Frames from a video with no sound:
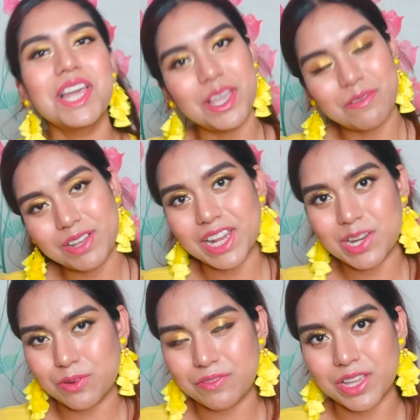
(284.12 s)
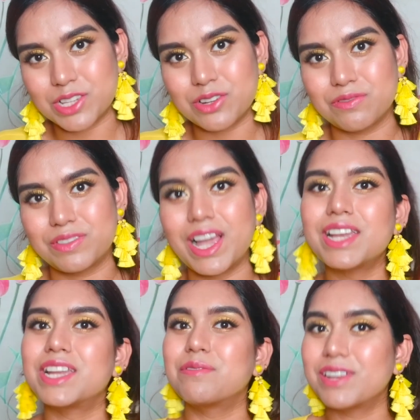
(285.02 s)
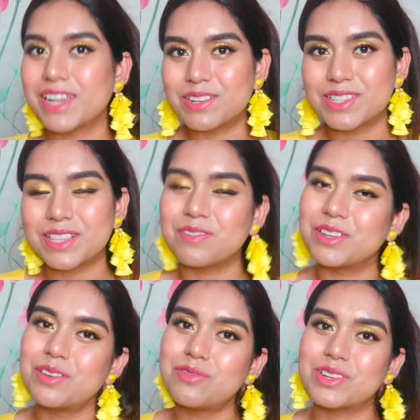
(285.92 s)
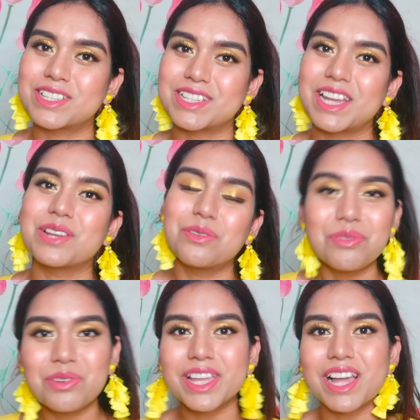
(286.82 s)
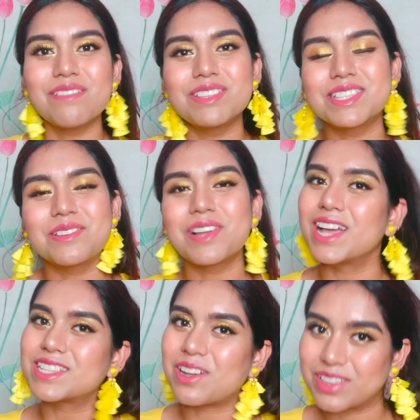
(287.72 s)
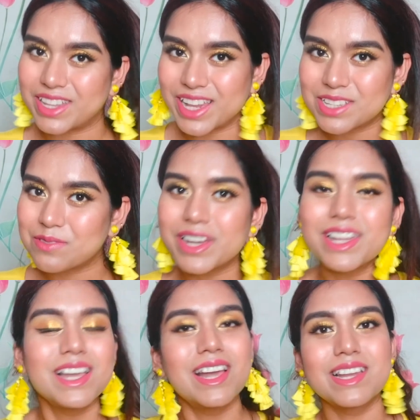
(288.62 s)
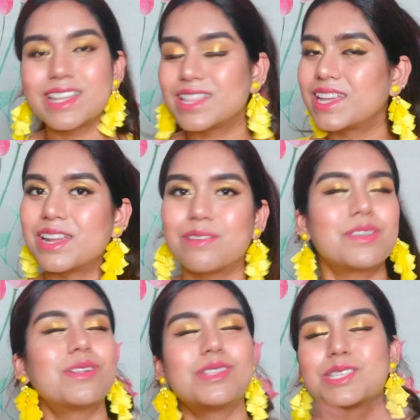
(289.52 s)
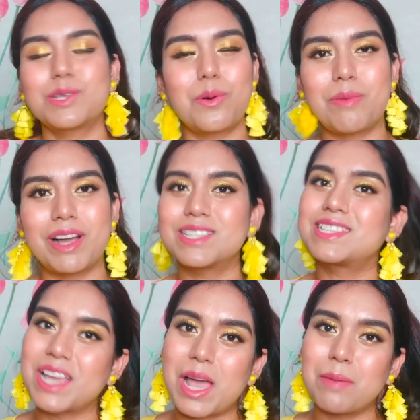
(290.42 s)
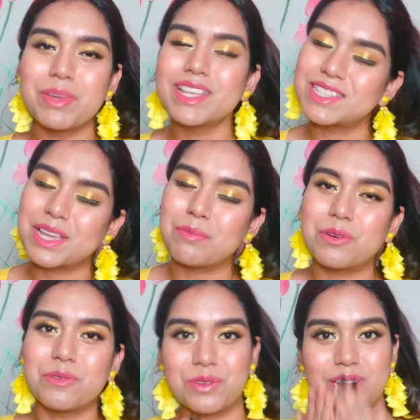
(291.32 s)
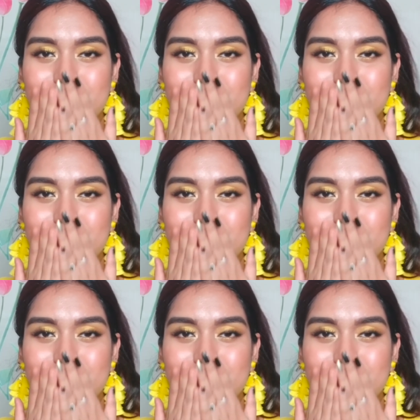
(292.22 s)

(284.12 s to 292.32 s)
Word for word: you will get a notification of that and you will get to see the video first and hopefully I will see you guys on the next one. Till then I love you all so much. Stay happy, stay beautiful.